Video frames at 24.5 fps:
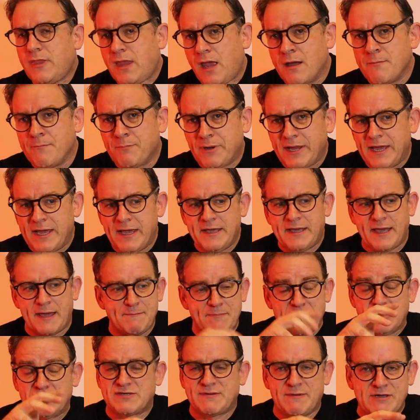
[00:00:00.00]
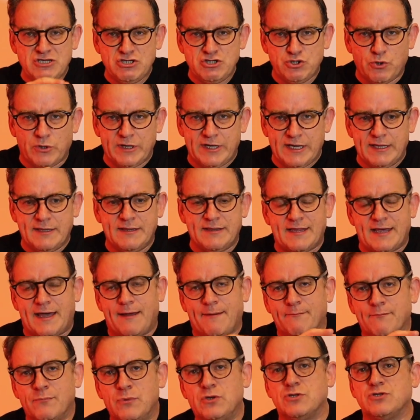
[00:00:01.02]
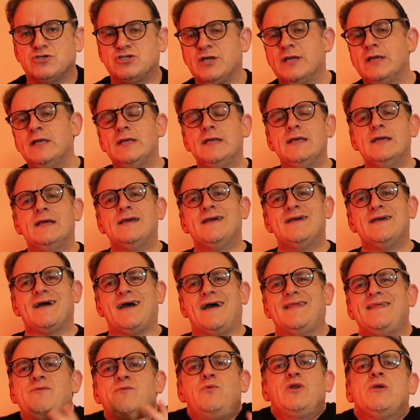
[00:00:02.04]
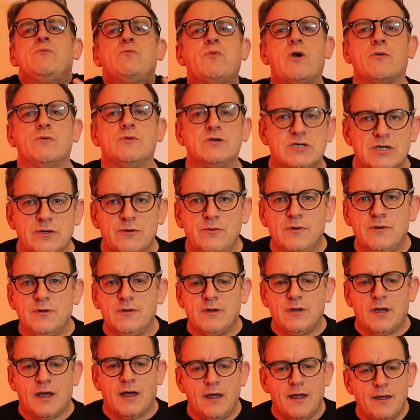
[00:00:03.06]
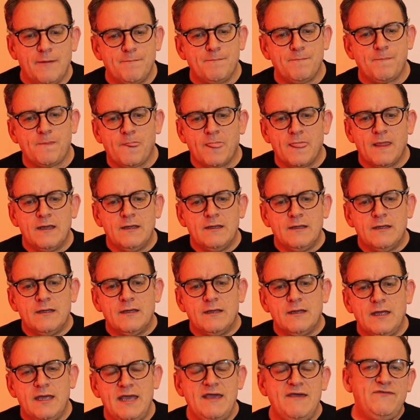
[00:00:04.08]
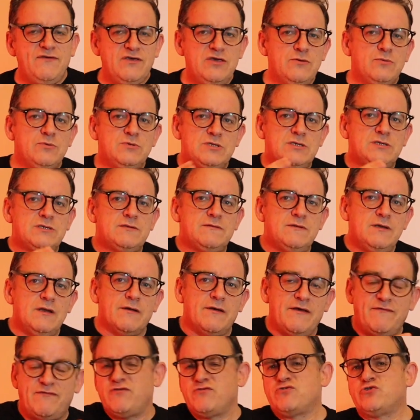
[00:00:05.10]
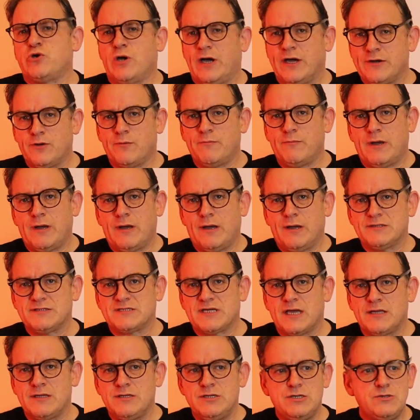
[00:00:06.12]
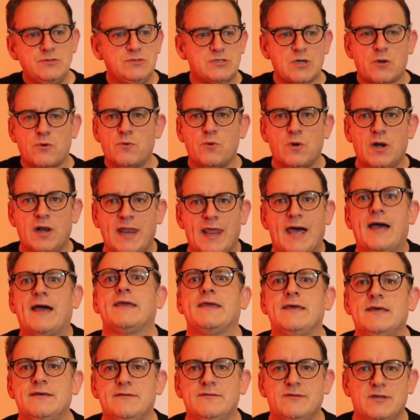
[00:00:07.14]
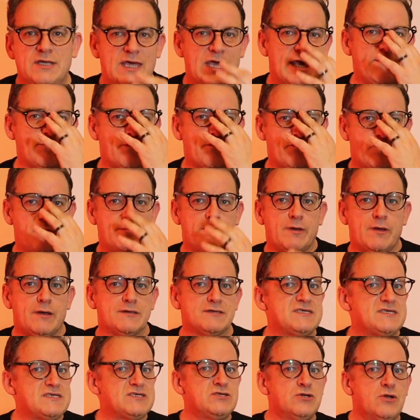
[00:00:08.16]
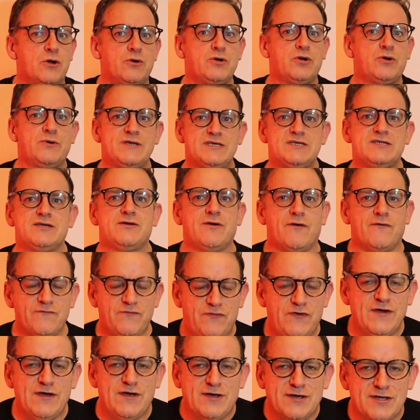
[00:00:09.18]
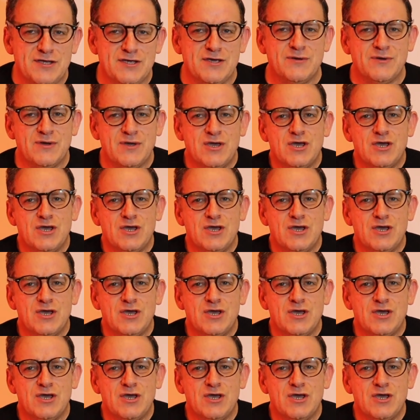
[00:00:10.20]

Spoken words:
and play it again because I'm enjoying it that much. I think what it won't do, if you tried On Mars and you don't like the game of On Mars, it's not going to convert you